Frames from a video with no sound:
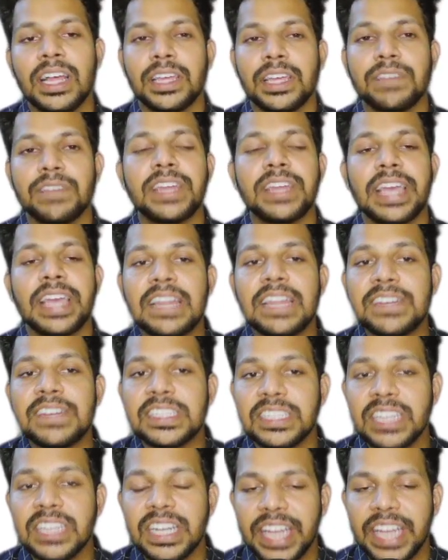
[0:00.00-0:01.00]
If the
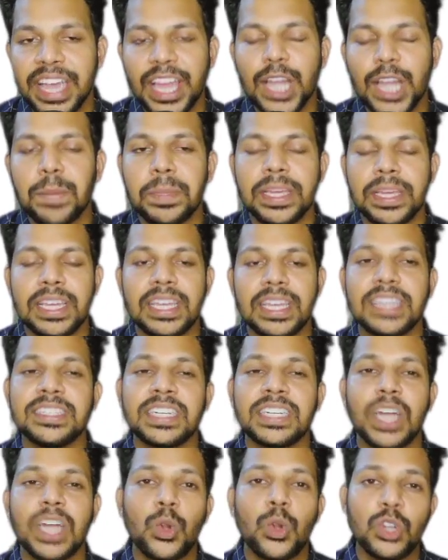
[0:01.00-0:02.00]
elevation in ALP
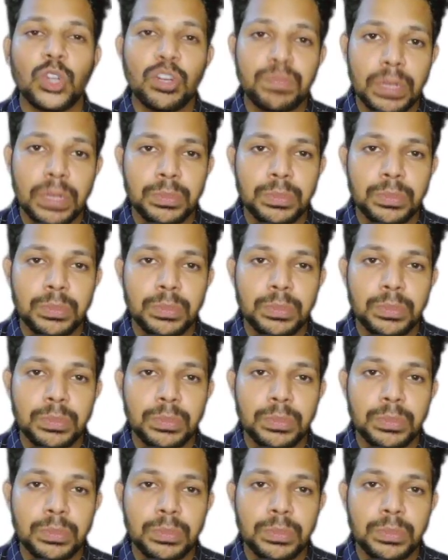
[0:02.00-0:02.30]
is in out of